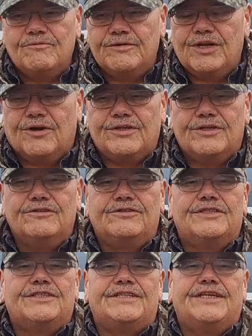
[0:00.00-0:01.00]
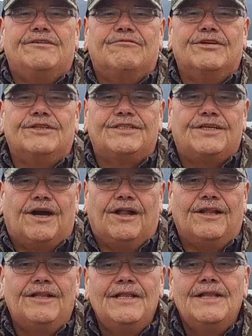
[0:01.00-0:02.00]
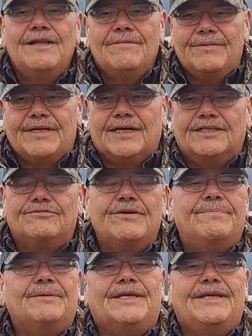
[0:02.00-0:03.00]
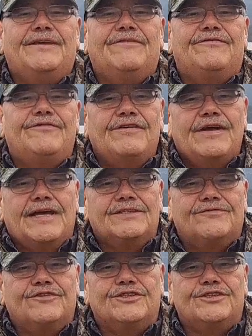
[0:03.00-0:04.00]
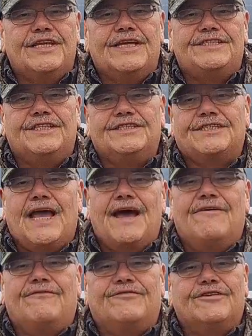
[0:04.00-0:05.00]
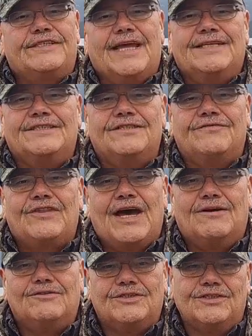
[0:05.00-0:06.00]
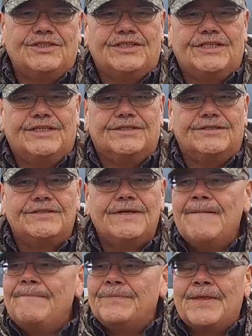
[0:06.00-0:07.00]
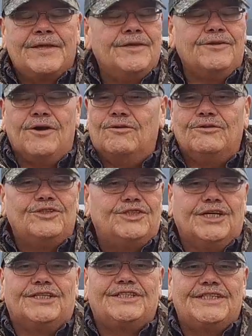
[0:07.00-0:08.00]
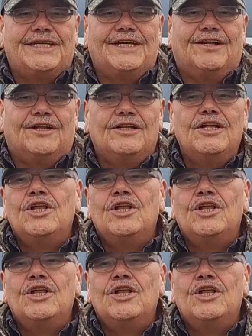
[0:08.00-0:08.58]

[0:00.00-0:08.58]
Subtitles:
We don't use the C word, cull, because we believe, as First Nations have for tens of thousands of years, that you don't just kill.